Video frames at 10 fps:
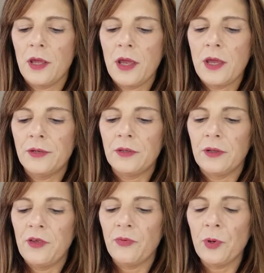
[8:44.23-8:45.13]
then
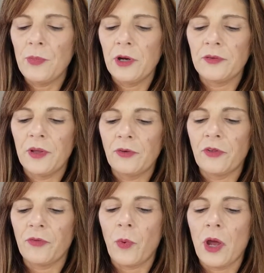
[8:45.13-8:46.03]
these were marked down
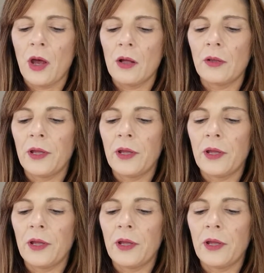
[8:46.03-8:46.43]
as well,